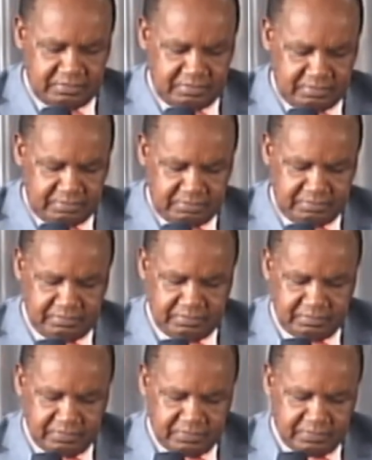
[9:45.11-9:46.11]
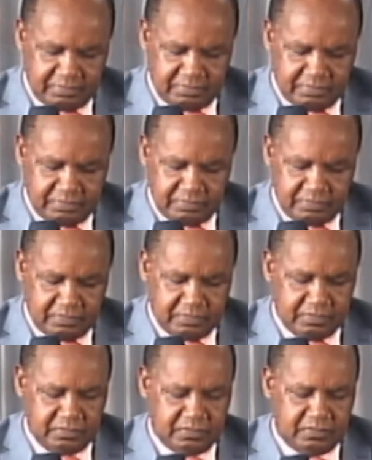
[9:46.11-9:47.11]
And
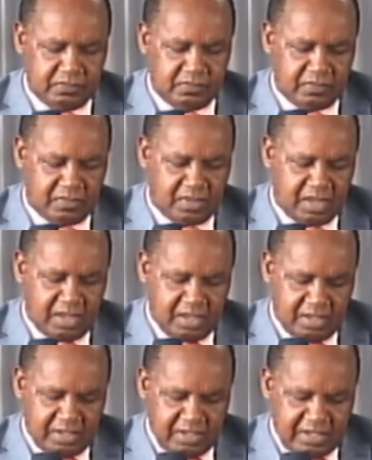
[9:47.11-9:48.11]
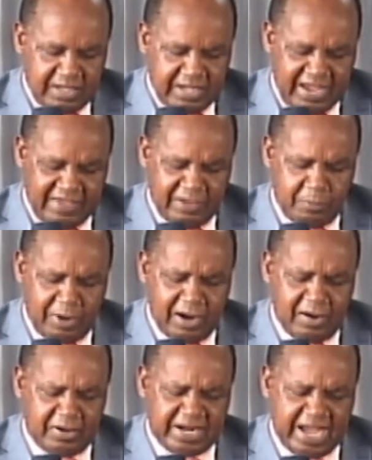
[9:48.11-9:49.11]
the
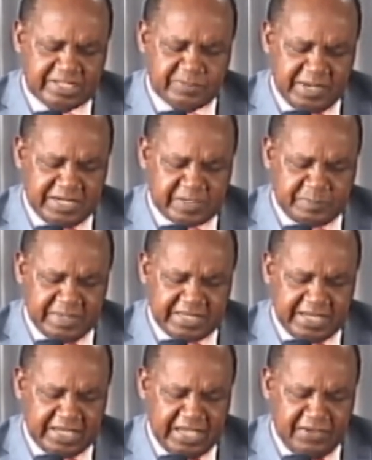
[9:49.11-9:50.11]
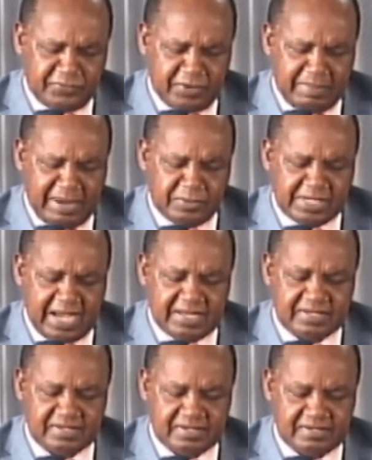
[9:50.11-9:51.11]
world has been speaking evil about
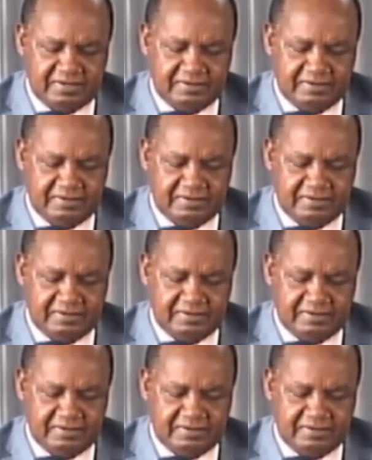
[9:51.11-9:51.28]
us.